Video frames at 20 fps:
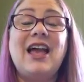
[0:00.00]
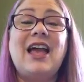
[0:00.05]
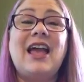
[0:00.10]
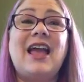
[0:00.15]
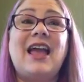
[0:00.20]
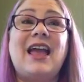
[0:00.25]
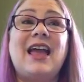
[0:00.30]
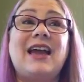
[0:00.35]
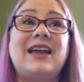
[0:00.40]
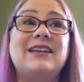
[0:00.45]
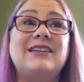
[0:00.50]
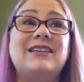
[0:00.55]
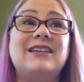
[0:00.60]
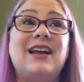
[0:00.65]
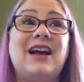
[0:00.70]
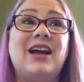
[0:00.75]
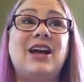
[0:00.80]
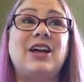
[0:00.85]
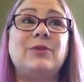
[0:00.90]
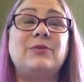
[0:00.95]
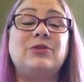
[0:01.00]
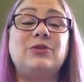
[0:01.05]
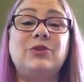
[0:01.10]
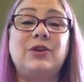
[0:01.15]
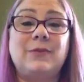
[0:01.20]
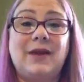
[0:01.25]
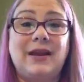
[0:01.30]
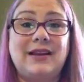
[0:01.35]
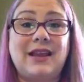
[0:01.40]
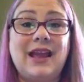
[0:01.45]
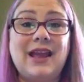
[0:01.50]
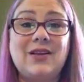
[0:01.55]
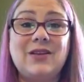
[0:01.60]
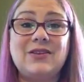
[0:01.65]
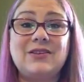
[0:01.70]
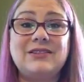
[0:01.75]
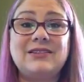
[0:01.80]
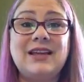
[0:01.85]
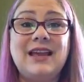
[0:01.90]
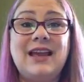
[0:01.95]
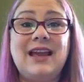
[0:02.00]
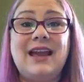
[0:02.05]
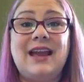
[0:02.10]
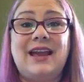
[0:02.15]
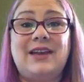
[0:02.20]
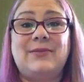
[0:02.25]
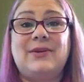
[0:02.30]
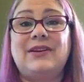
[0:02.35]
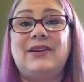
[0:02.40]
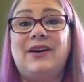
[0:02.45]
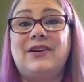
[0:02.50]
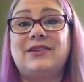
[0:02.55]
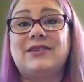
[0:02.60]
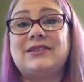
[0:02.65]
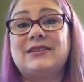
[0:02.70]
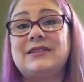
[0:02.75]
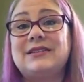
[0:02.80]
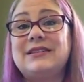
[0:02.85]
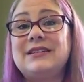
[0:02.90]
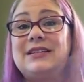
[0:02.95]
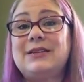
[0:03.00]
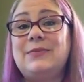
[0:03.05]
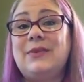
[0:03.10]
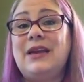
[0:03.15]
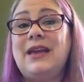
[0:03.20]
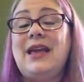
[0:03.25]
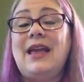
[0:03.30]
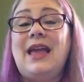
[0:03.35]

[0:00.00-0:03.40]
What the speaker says: and doing my nails, and my daughter's asleep,